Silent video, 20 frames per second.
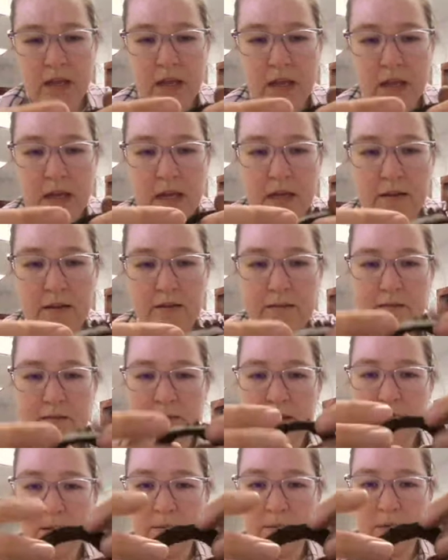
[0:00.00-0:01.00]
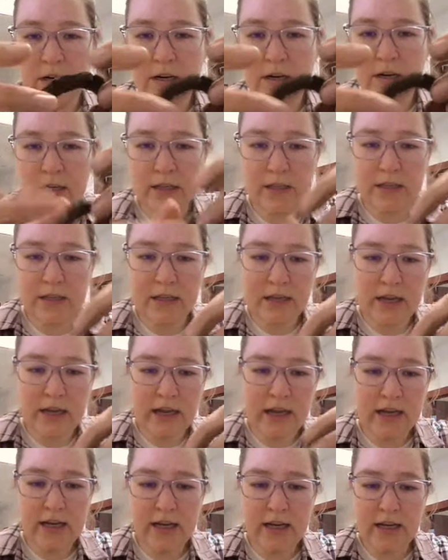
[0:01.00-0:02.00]
Okay, and we're gonna look
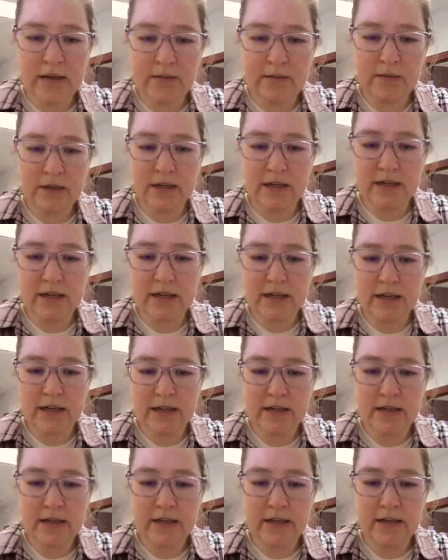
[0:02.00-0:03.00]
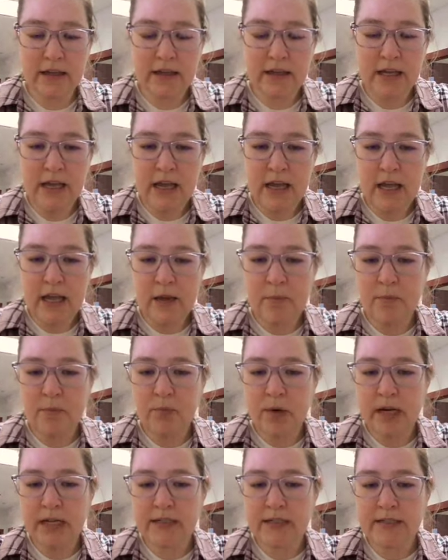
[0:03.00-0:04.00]
at it. We're gonna kind of, it
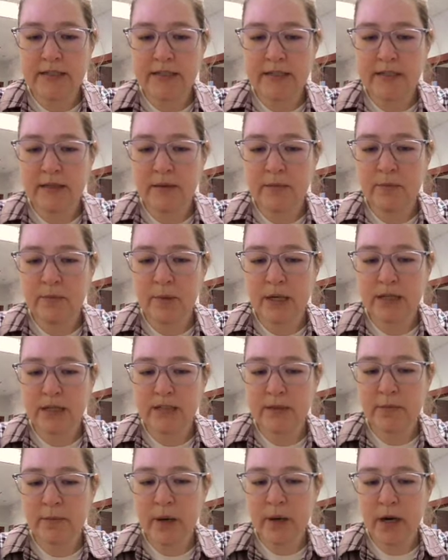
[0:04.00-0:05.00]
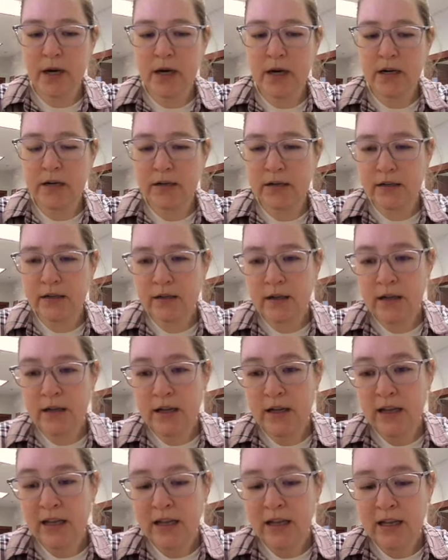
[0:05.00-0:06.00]
breaks apart
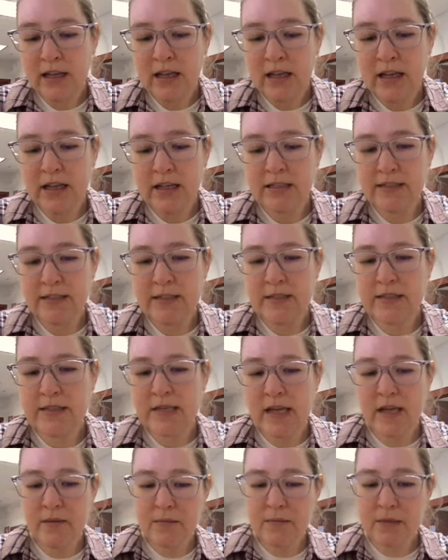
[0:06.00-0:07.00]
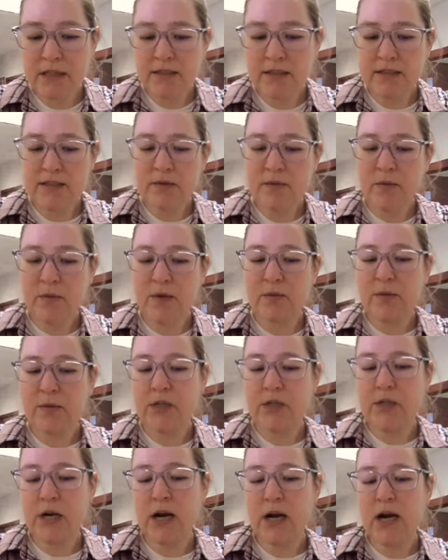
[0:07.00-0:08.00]
in segments when
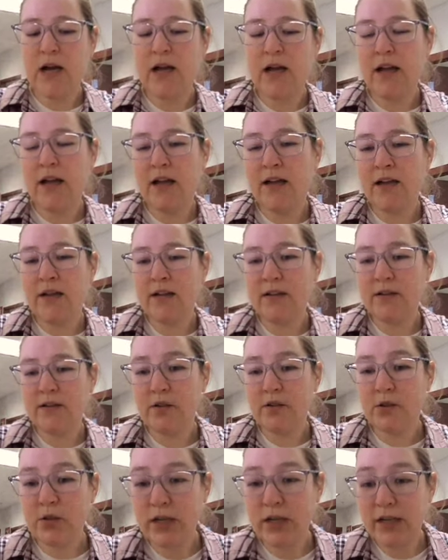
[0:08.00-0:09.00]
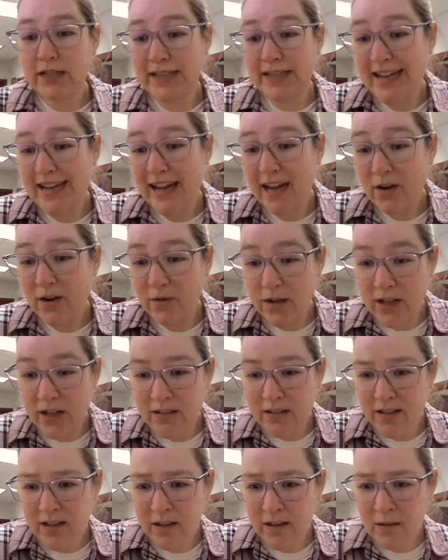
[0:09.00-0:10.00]
we try and straighten it out
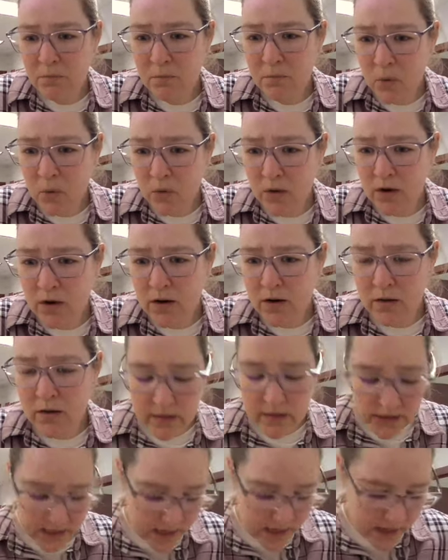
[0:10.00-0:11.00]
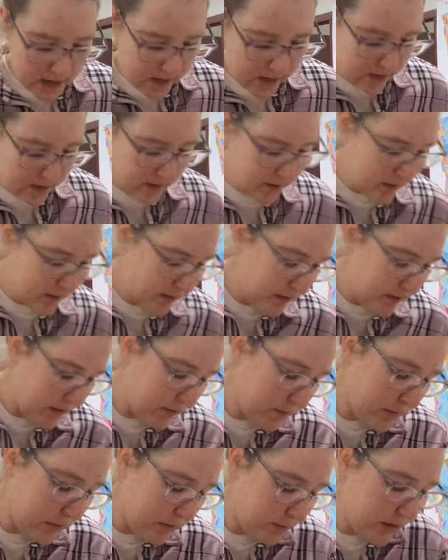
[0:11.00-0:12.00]
a lot more than
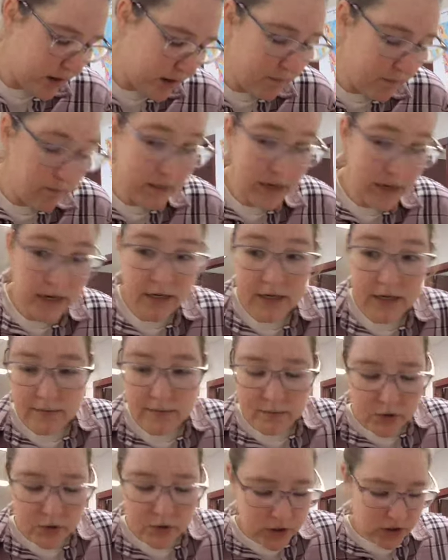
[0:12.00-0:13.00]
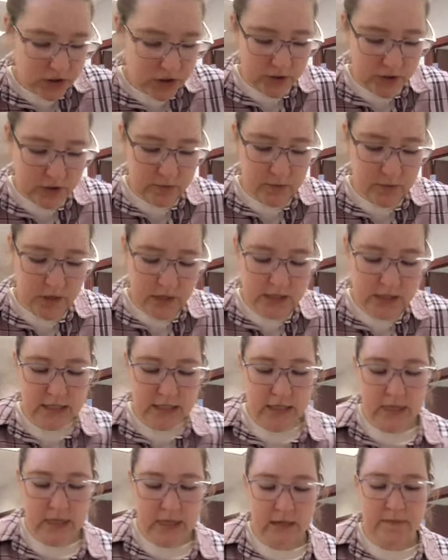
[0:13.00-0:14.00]
maybe our medium structured one
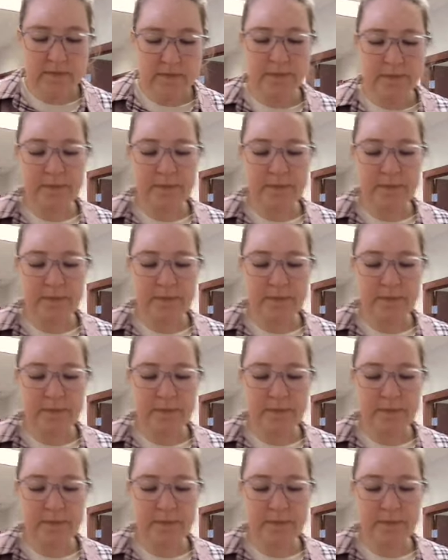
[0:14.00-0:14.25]
did.